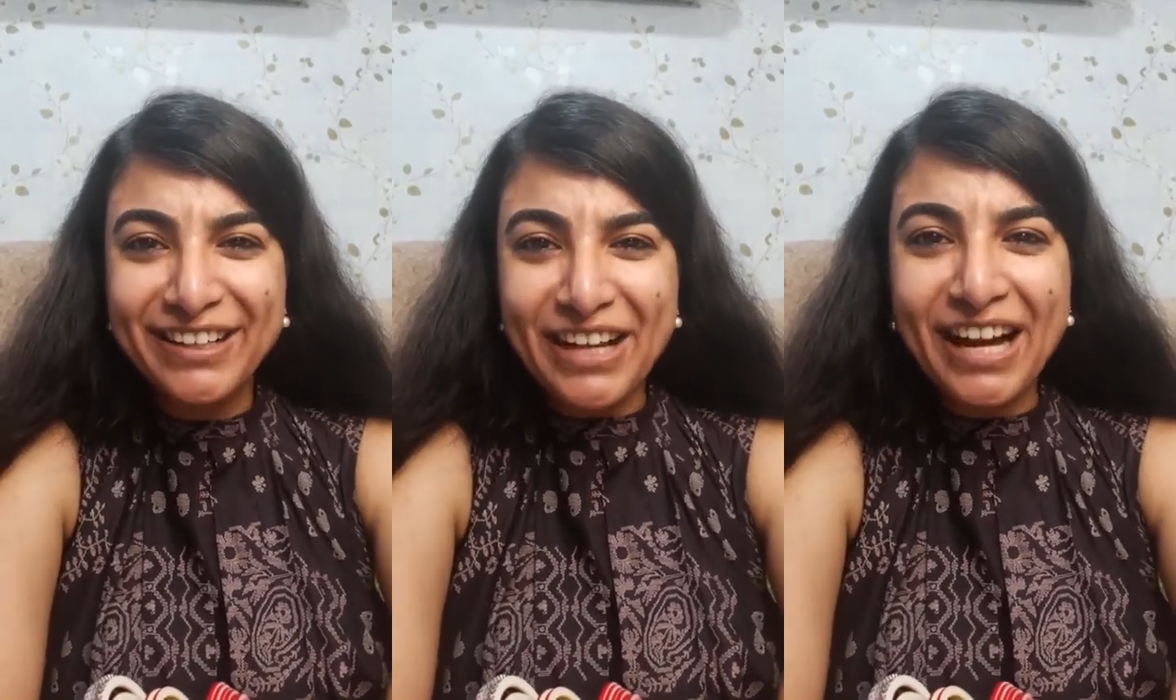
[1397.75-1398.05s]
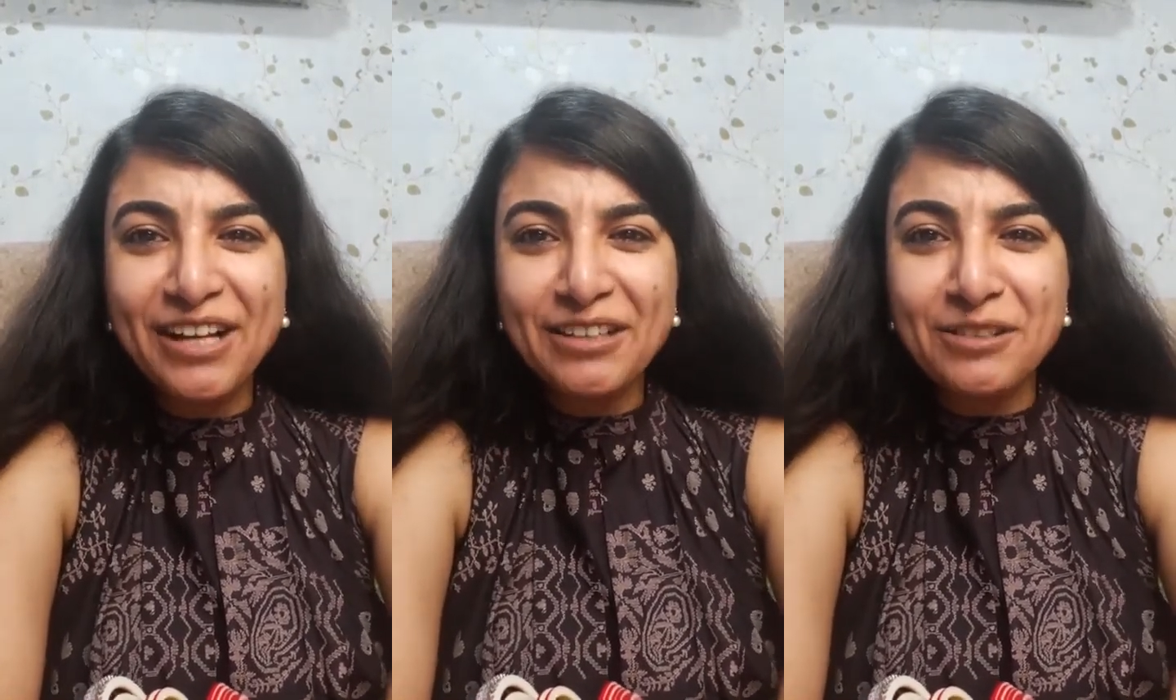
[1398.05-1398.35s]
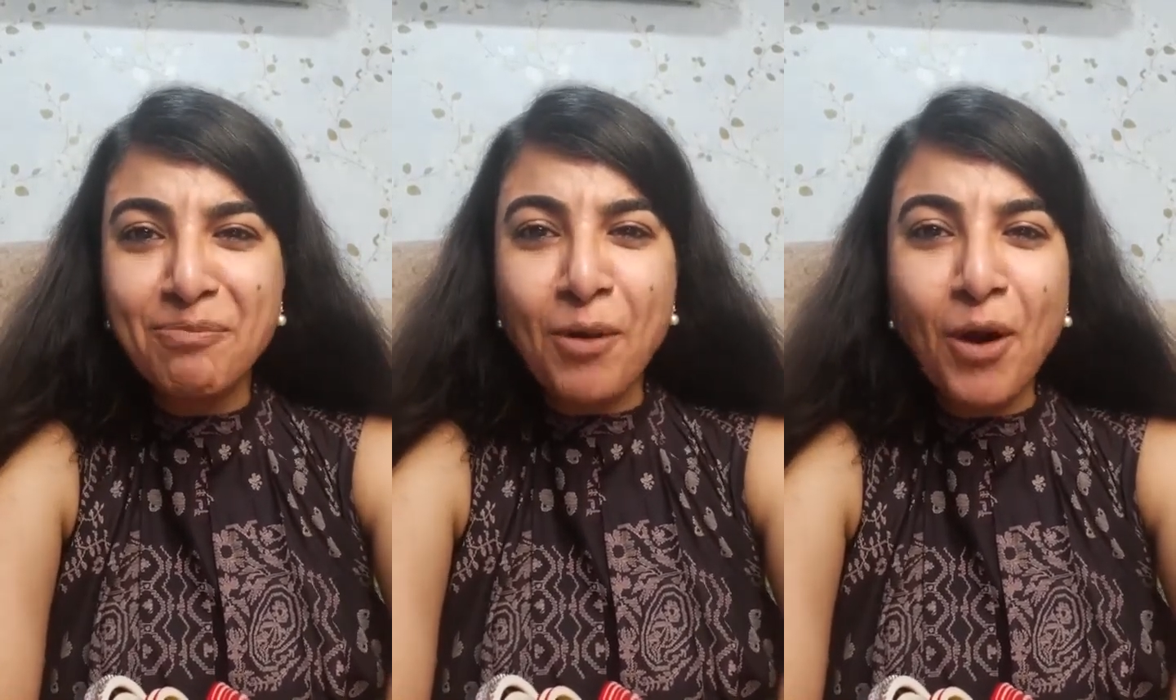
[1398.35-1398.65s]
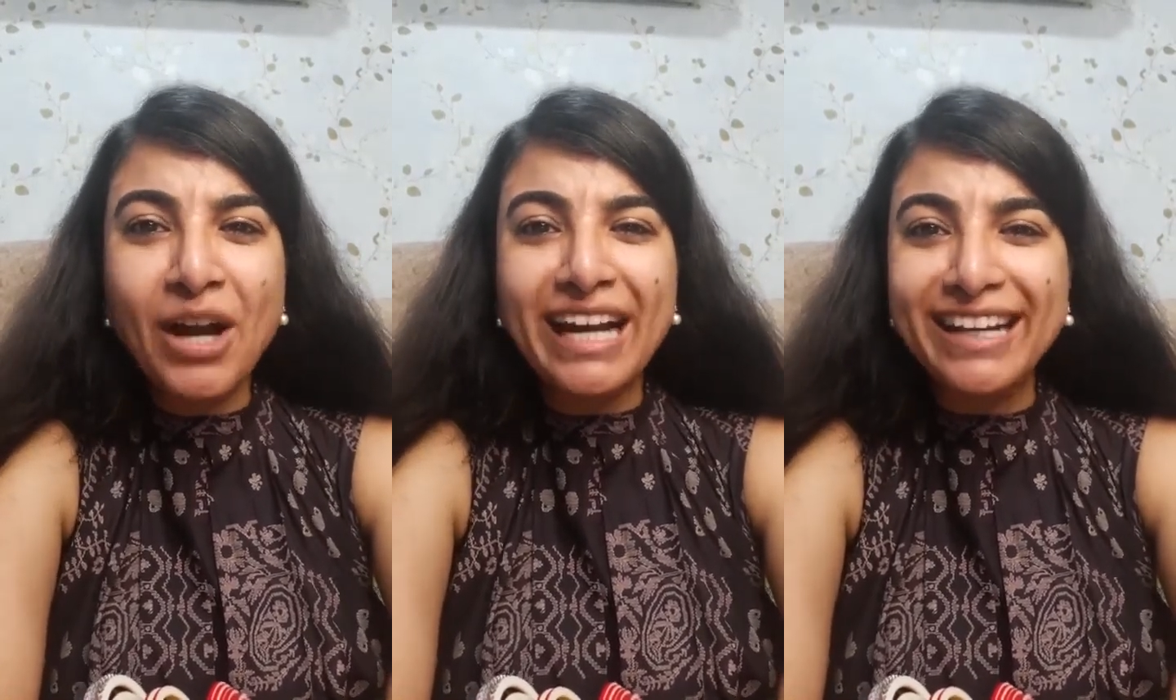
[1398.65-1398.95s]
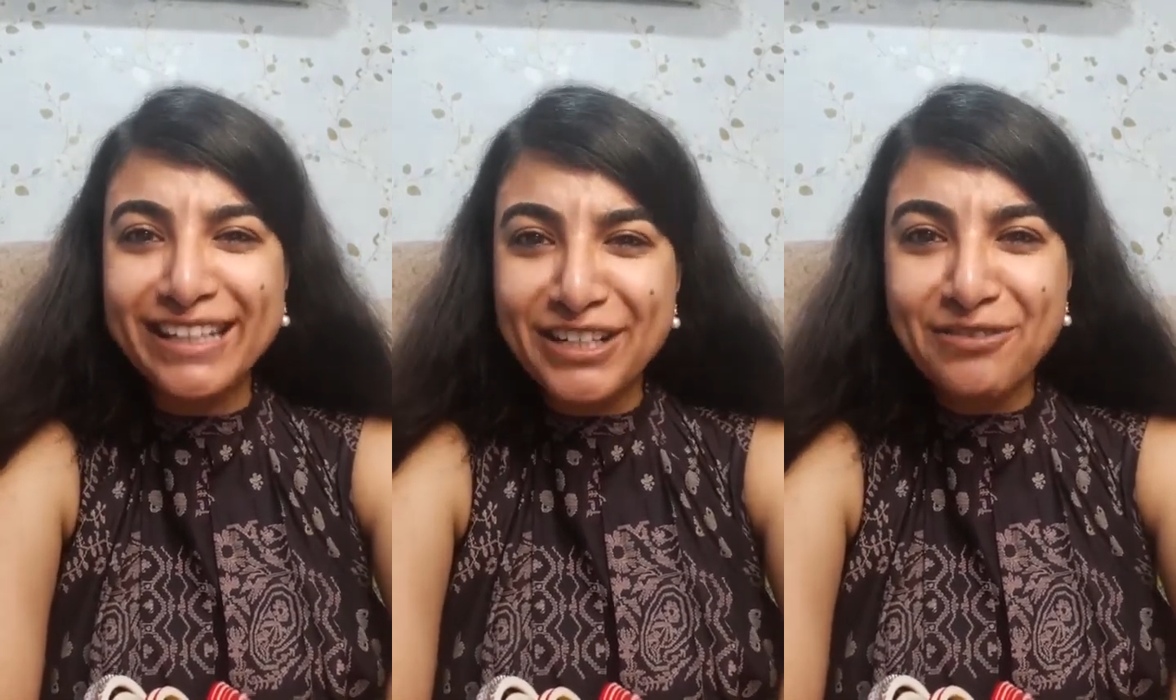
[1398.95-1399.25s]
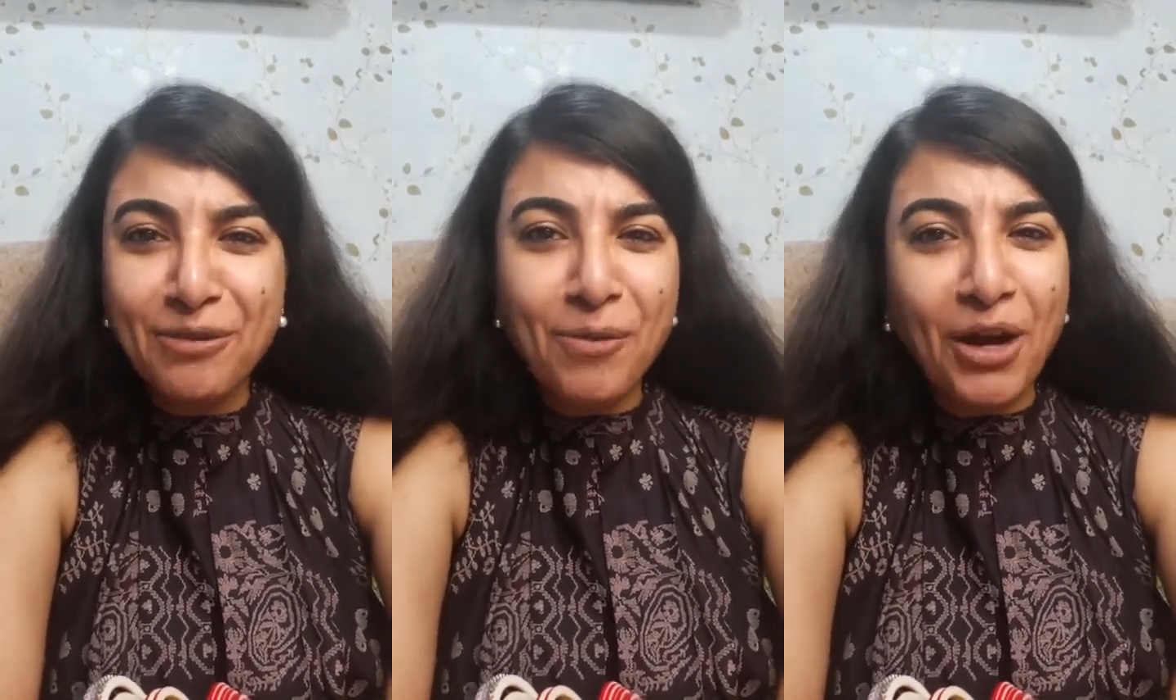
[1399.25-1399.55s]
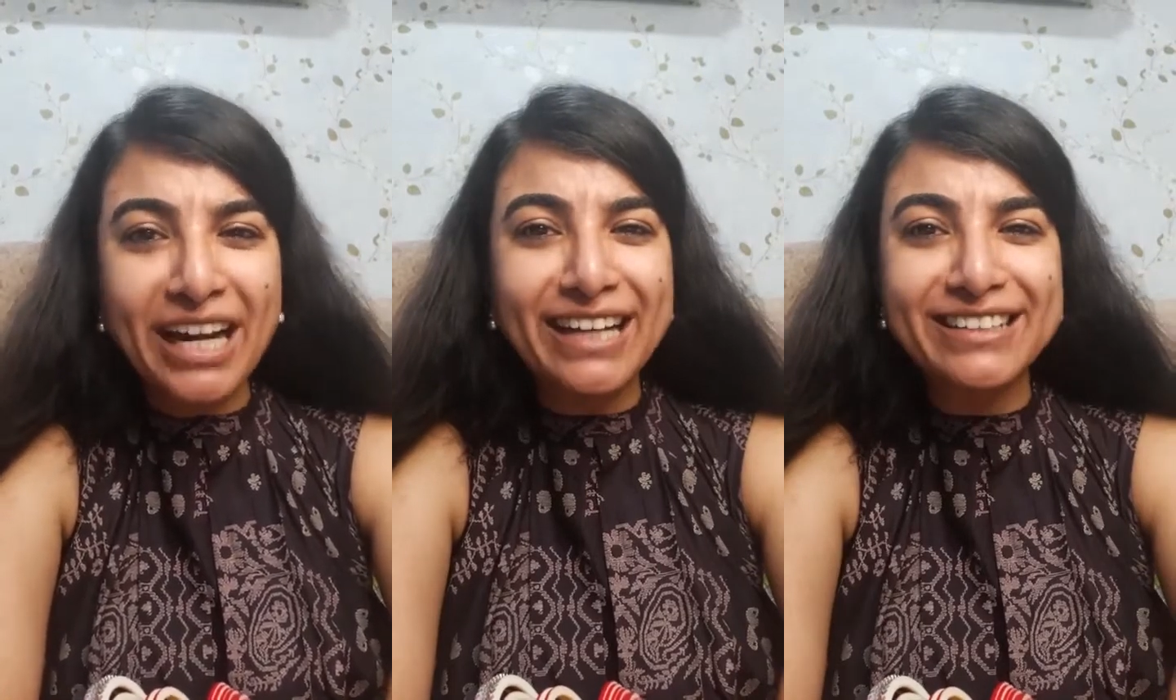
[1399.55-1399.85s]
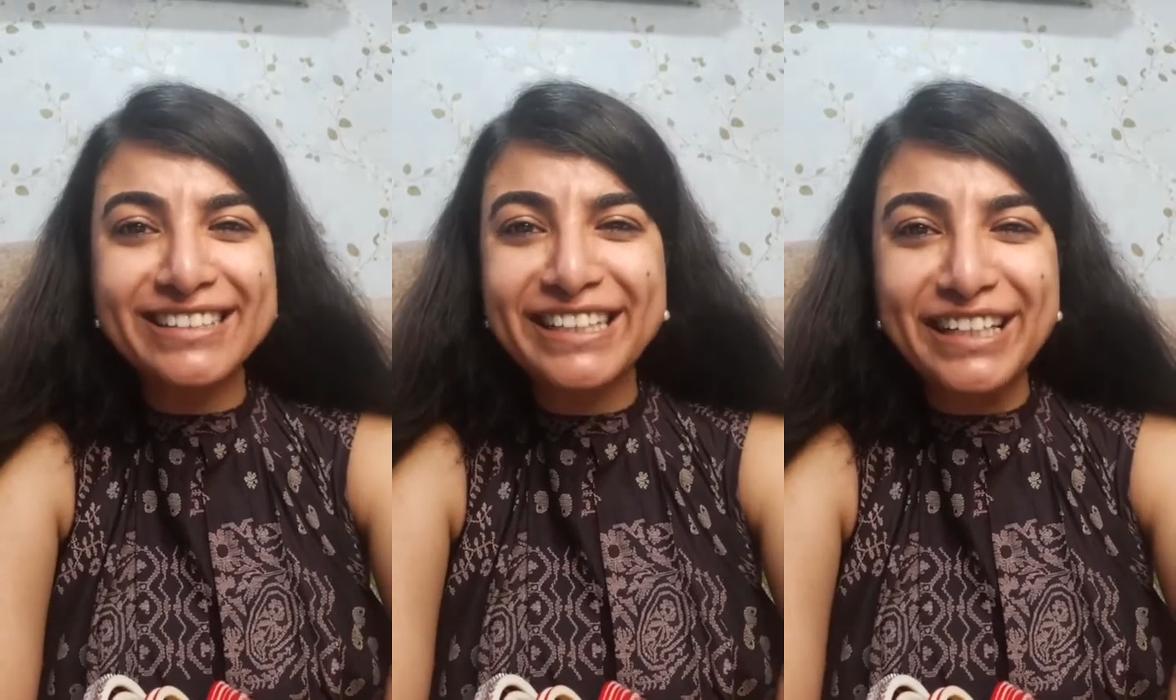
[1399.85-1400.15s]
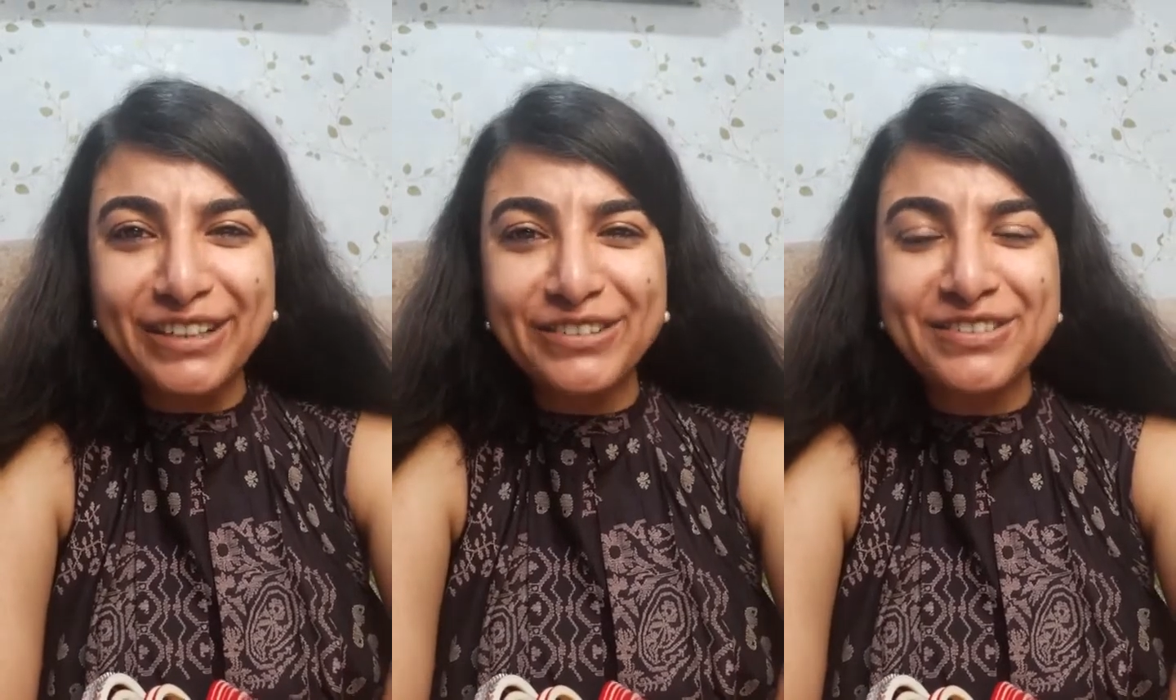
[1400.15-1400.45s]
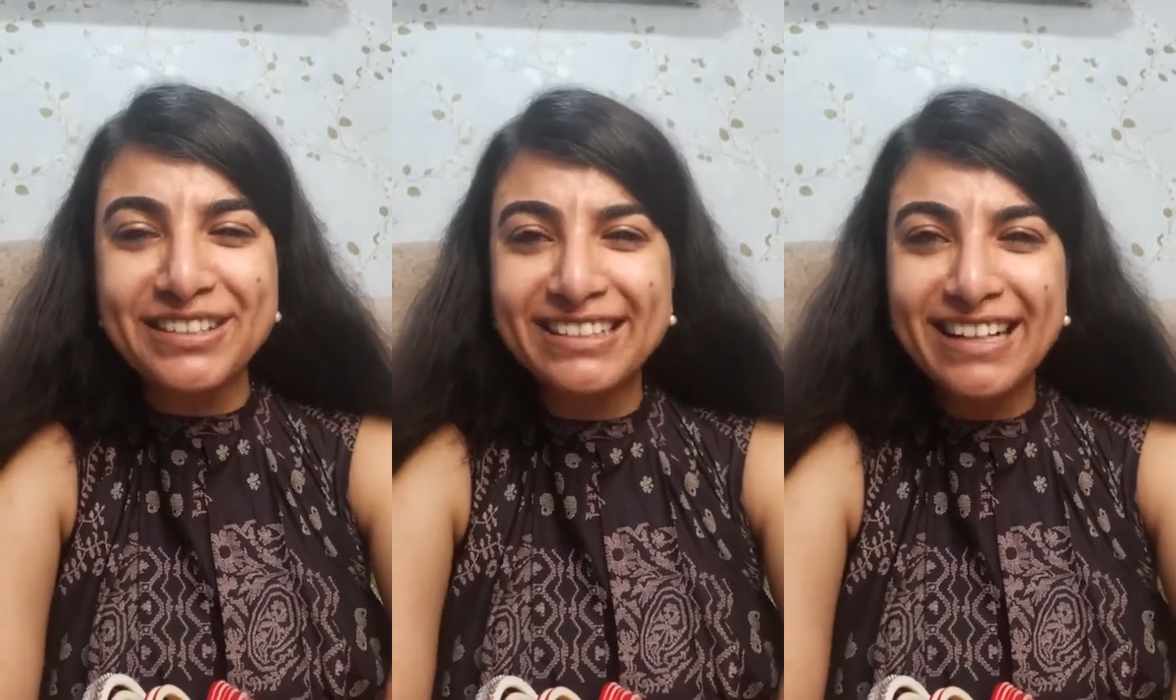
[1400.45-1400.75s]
Yeah, the more I give, the more I receive.